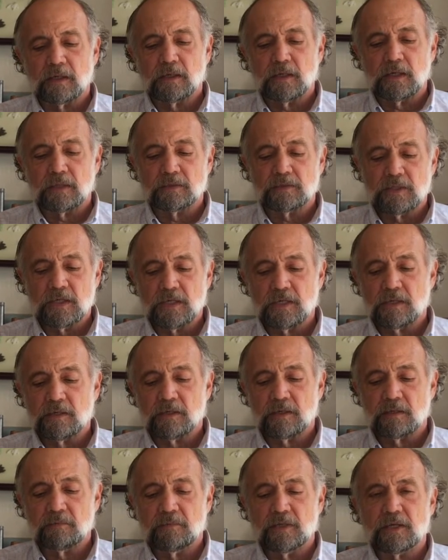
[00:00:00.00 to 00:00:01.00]
and tea
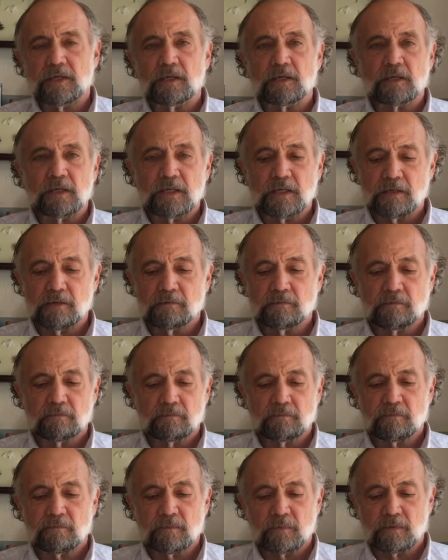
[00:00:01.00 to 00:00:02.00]
immediately
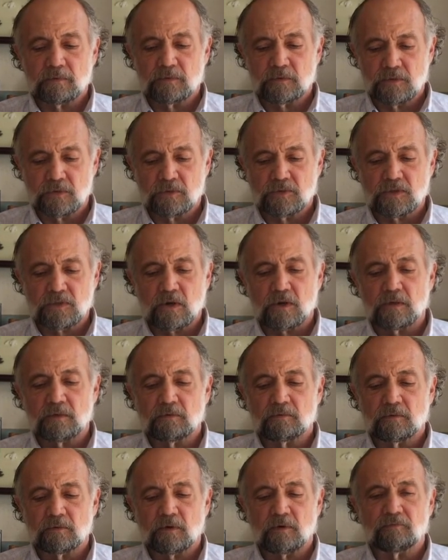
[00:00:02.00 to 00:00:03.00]
to start
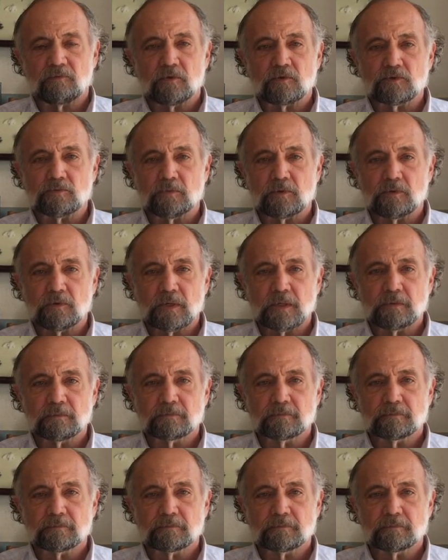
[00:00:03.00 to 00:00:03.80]
our first brewing.